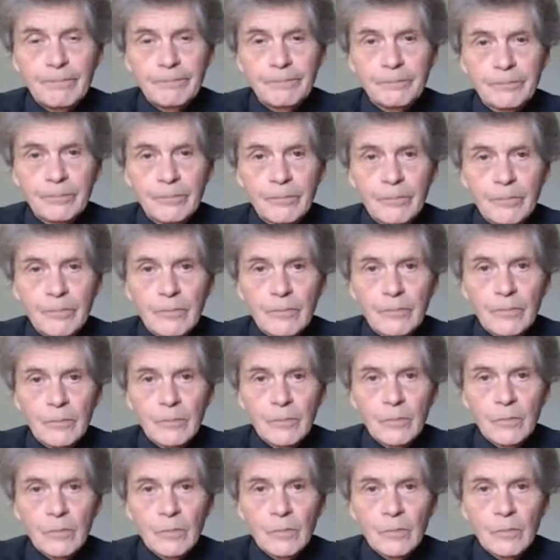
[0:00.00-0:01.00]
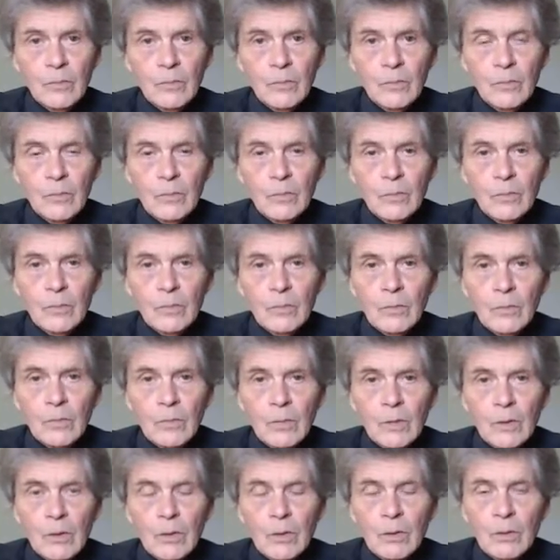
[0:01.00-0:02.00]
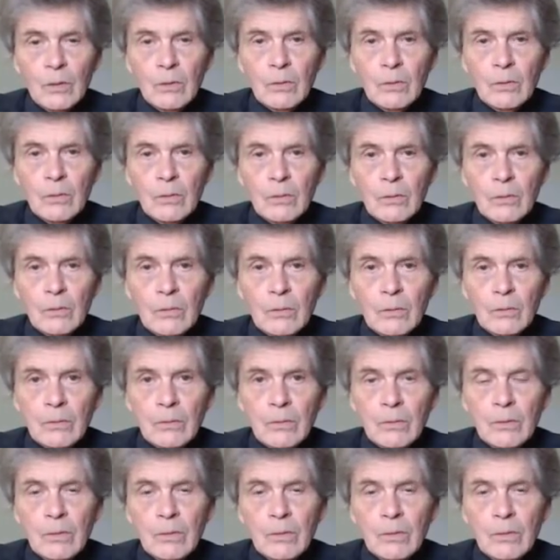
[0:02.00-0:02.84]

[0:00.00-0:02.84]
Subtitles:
(silence)